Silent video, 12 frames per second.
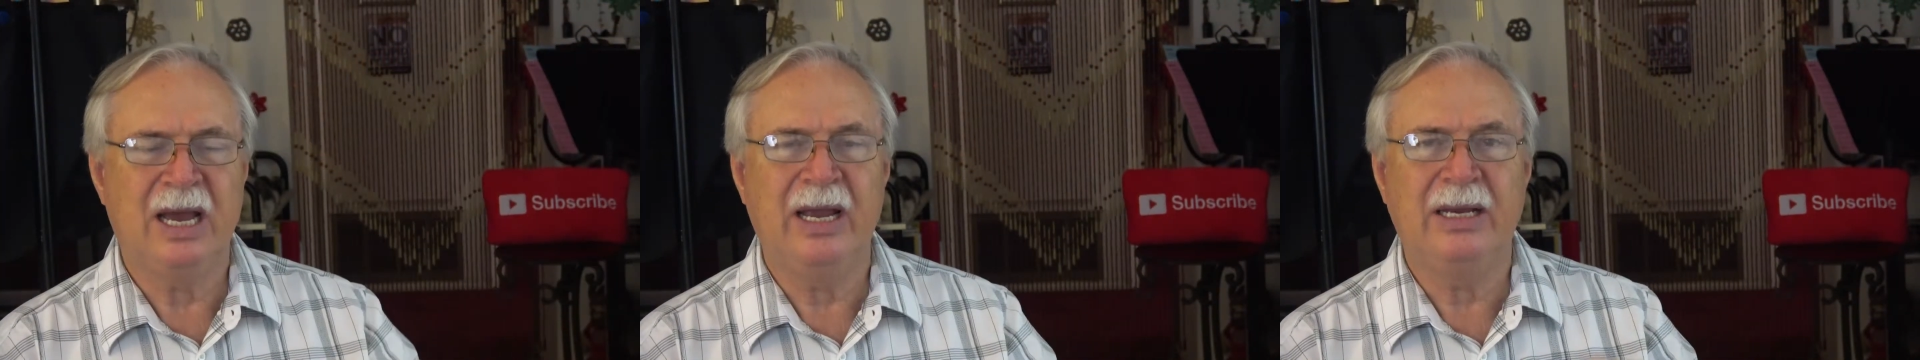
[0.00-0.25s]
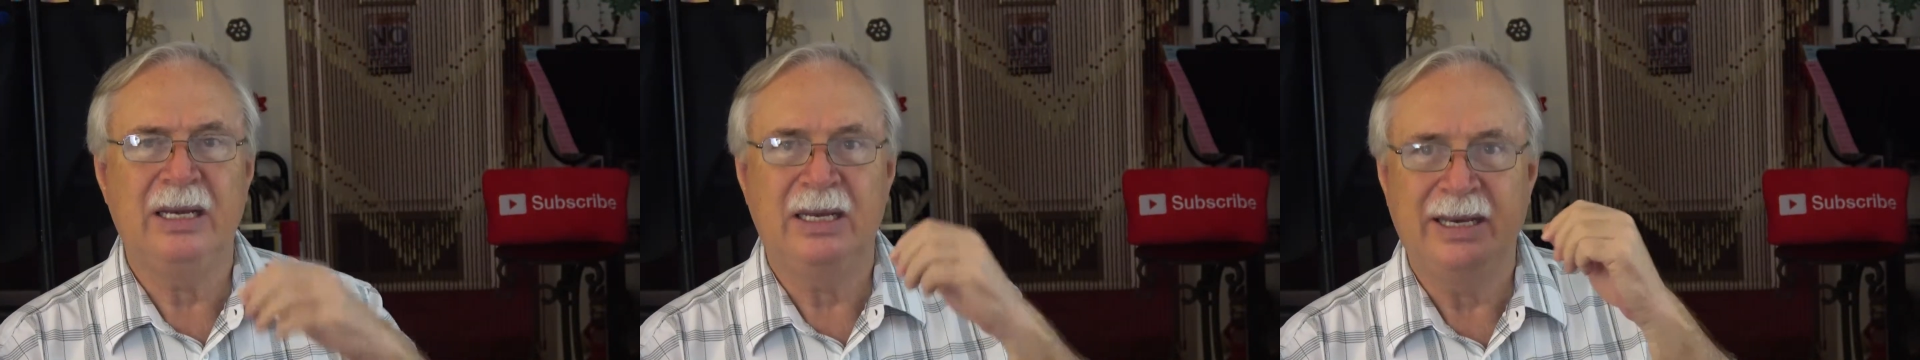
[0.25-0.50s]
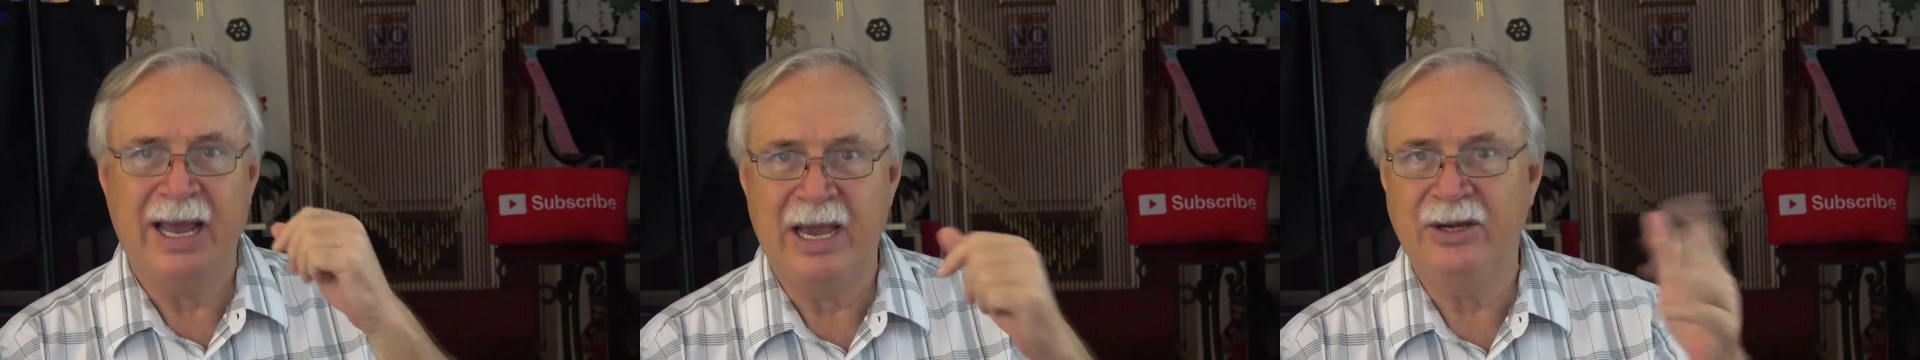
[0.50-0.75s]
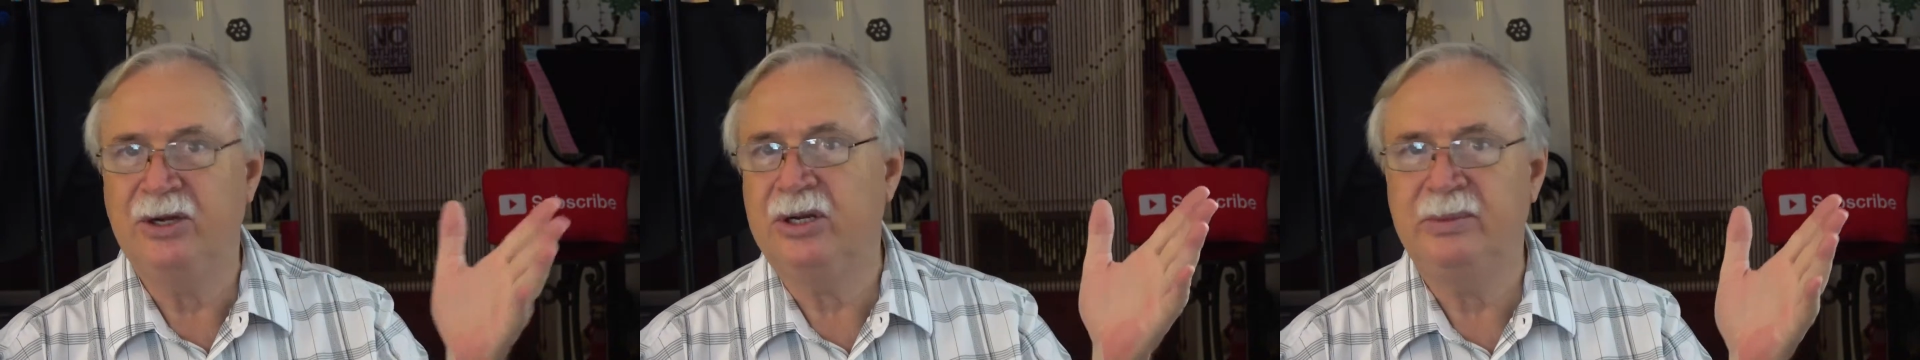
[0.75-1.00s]
line, now
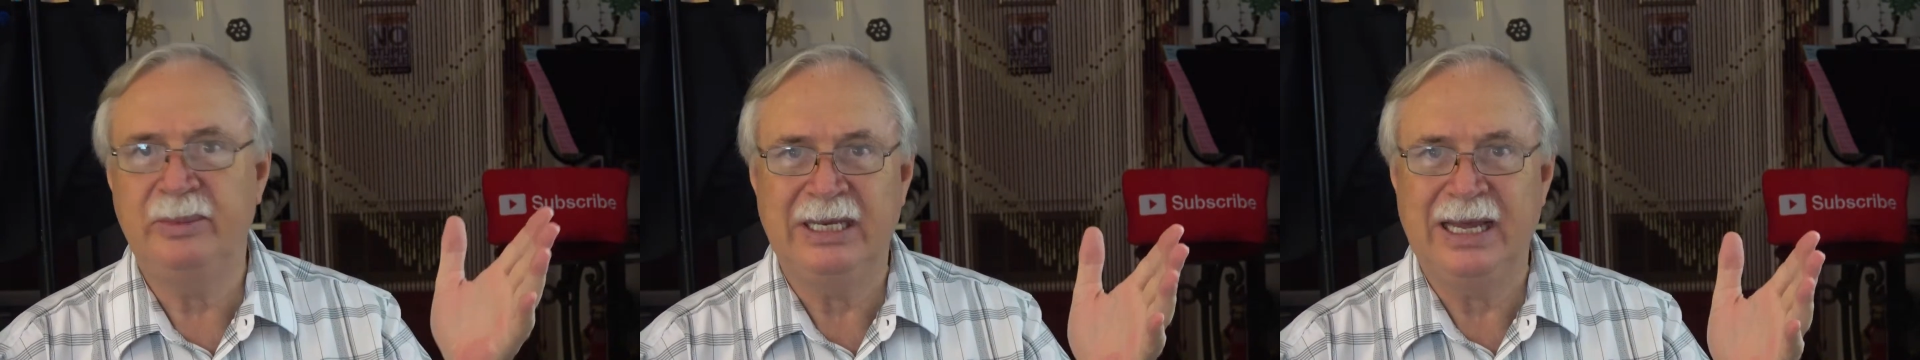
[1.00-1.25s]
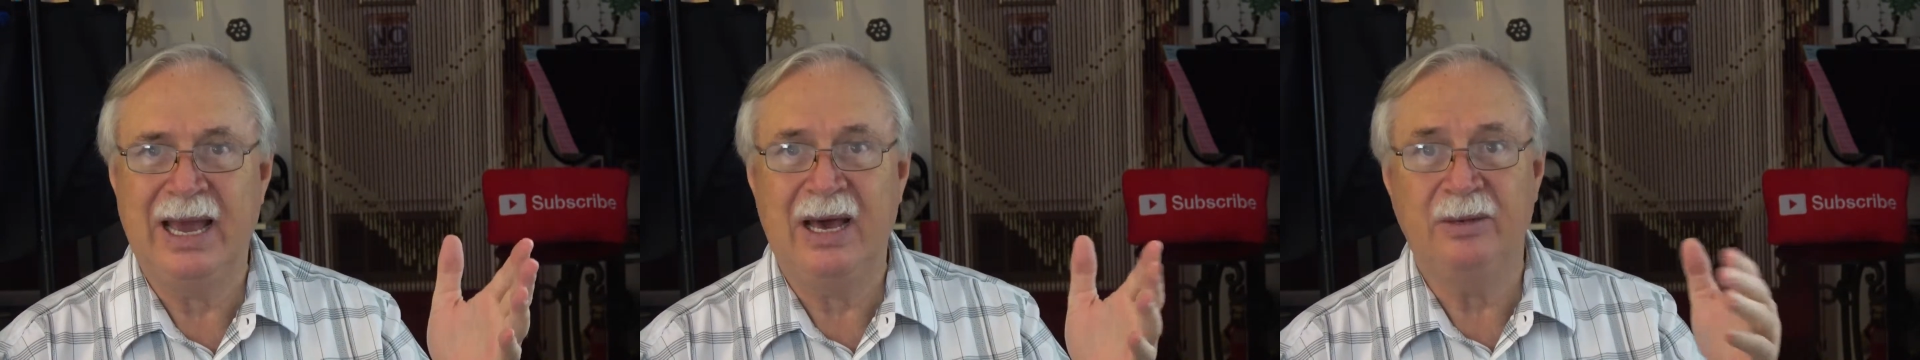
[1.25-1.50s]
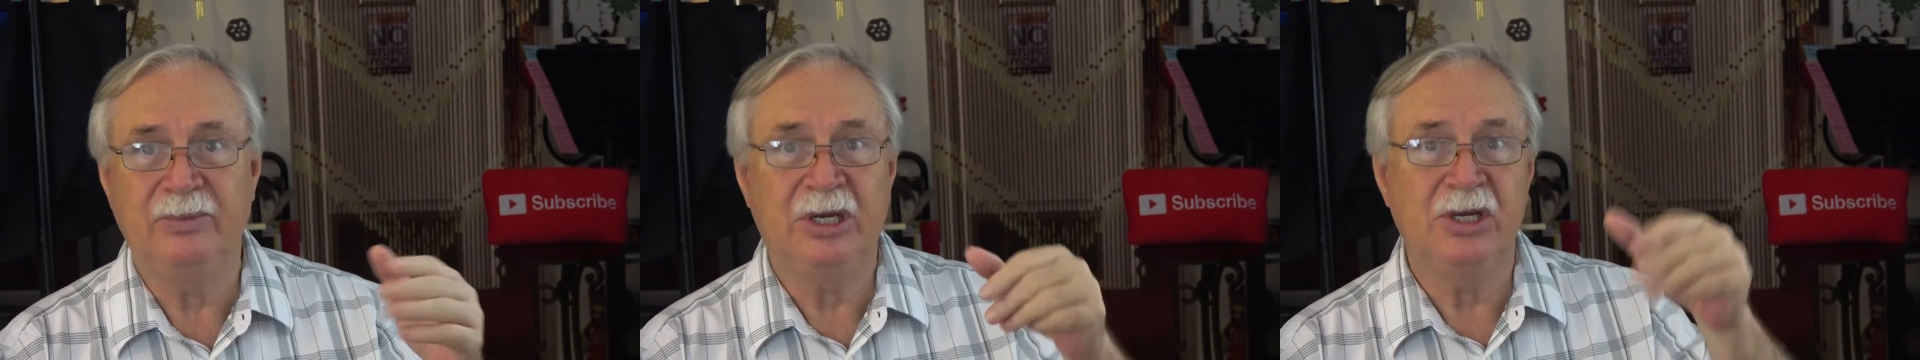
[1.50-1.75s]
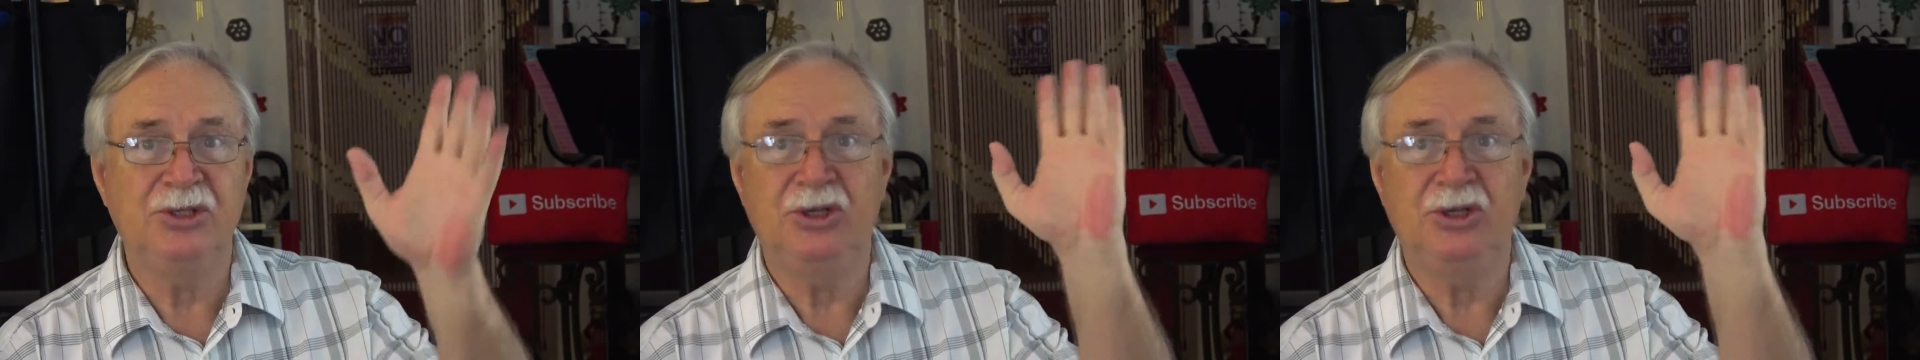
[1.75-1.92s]
you're going to be loud because